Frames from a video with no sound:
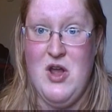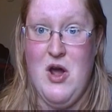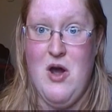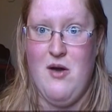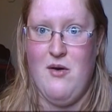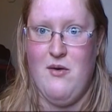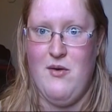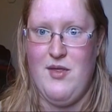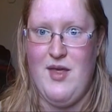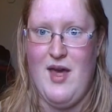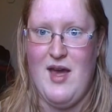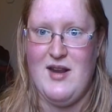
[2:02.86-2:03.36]

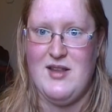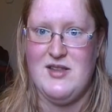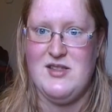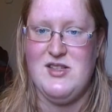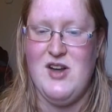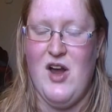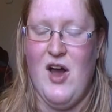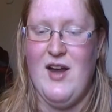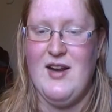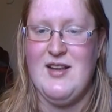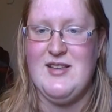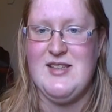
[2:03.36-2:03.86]
know that
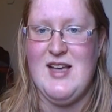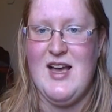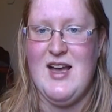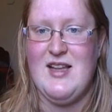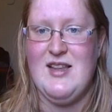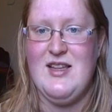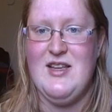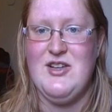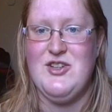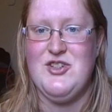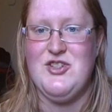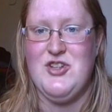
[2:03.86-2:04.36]
it's not
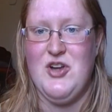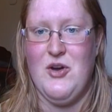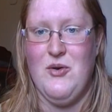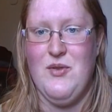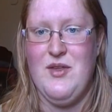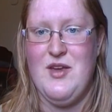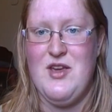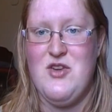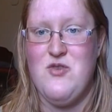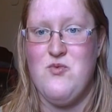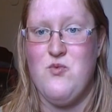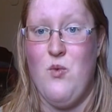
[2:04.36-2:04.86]
exactly a
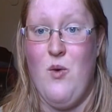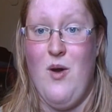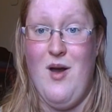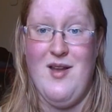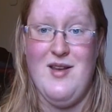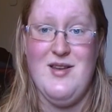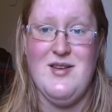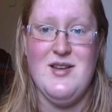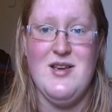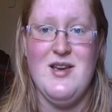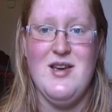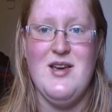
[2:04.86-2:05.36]
show that you
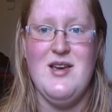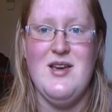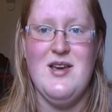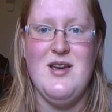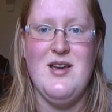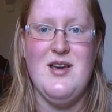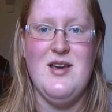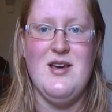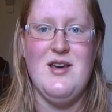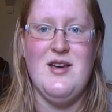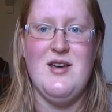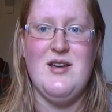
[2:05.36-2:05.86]
want.
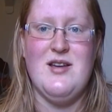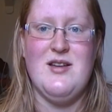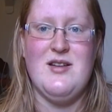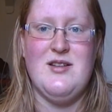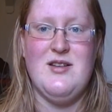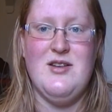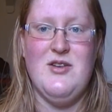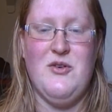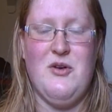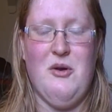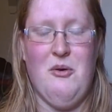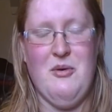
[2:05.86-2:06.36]

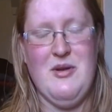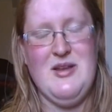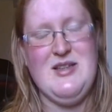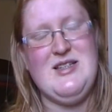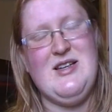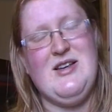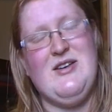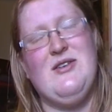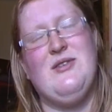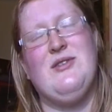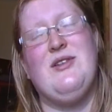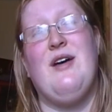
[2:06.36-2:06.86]
You go
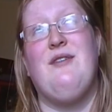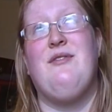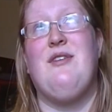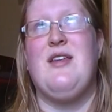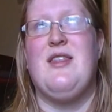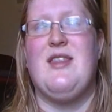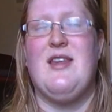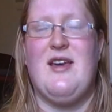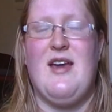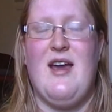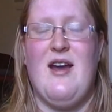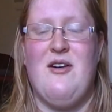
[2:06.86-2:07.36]
into
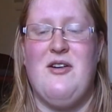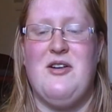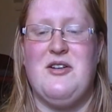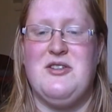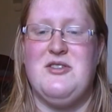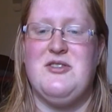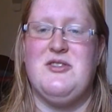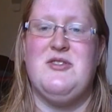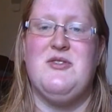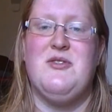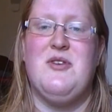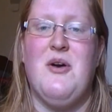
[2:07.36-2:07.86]
loving the
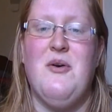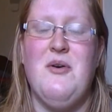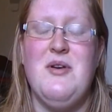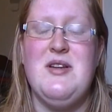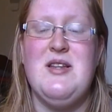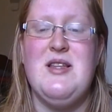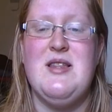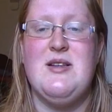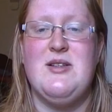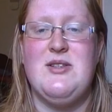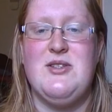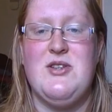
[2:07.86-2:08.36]
characters. You go
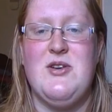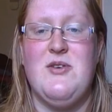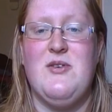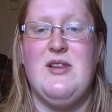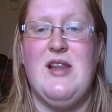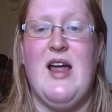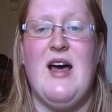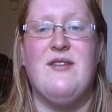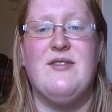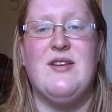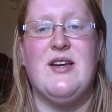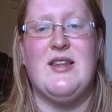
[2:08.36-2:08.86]
into this show
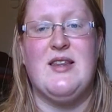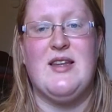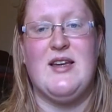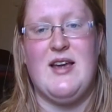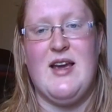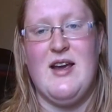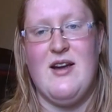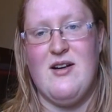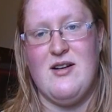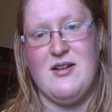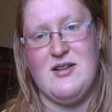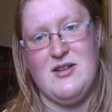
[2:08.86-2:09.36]
loving
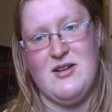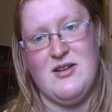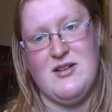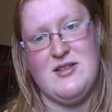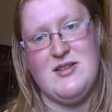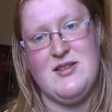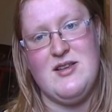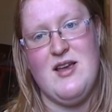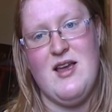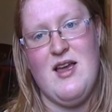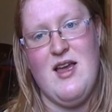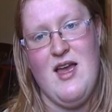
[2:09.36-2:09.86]
the
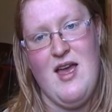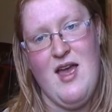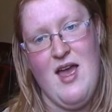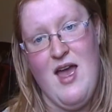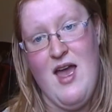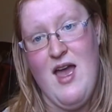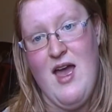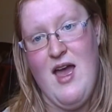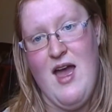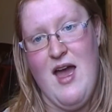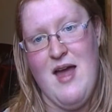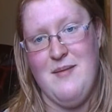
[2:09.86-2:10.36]
characters,
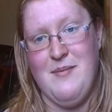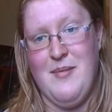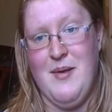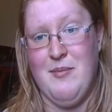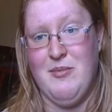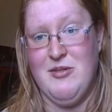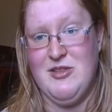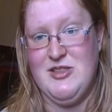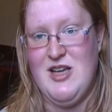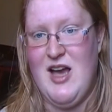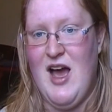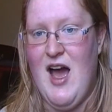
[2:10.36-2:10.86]
and
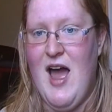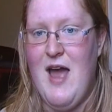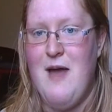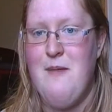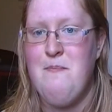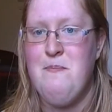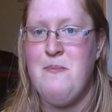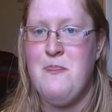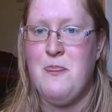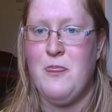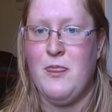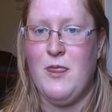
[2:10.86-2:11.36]
people
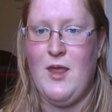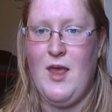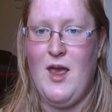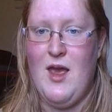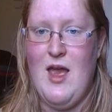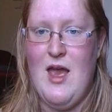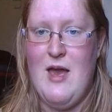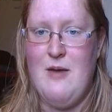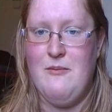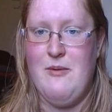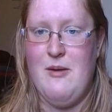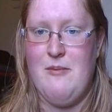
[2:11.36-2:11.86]
die,
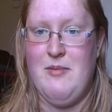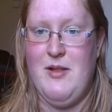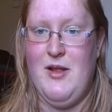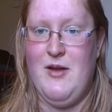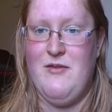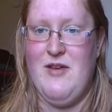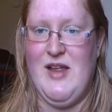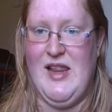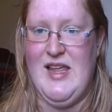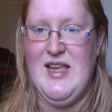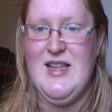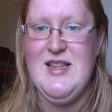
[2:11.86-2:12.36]
and people
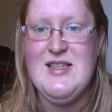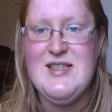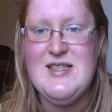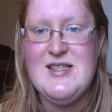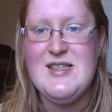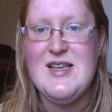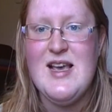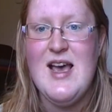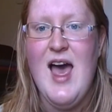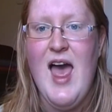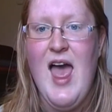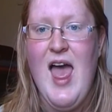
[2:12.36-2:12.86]
are
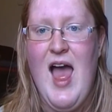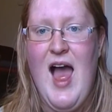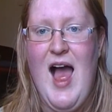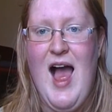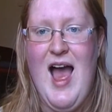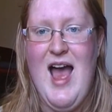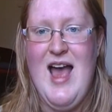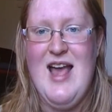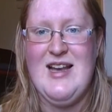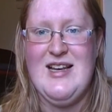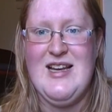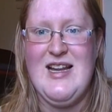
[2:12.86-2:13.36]
villains,
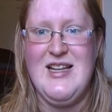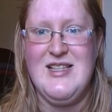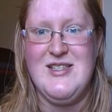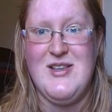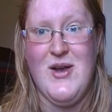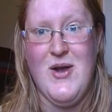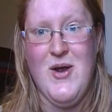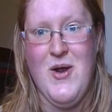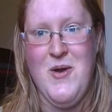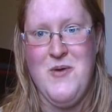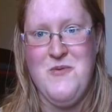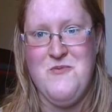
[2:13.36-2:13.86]
and
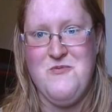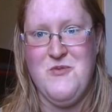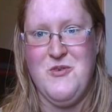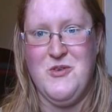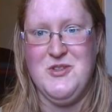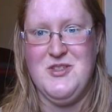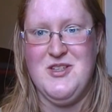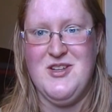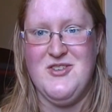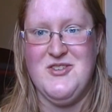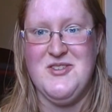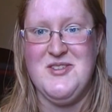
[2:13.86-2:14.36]
it's
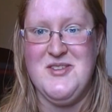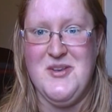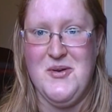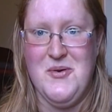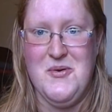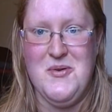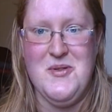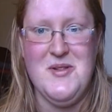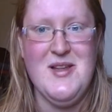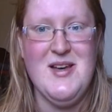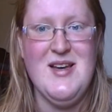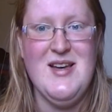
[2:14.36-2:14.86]
hurtful to your
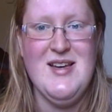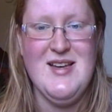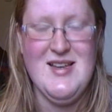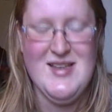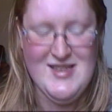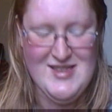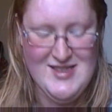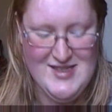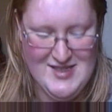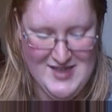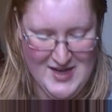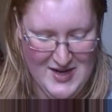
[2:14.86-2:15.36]
soul.
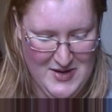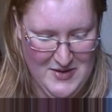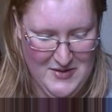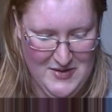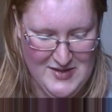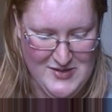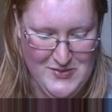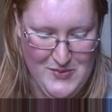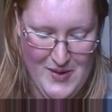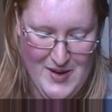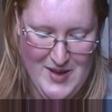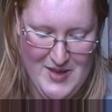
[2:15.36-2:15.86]

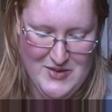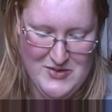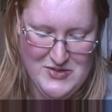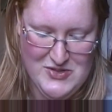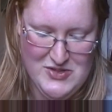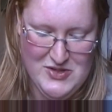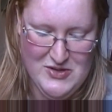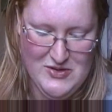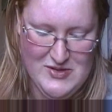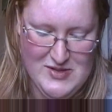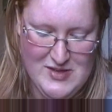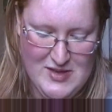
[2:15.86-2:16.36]
So it's one of
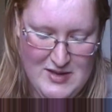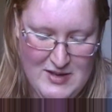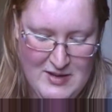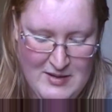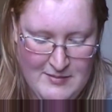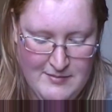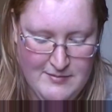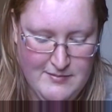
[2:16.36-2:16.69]
those shows.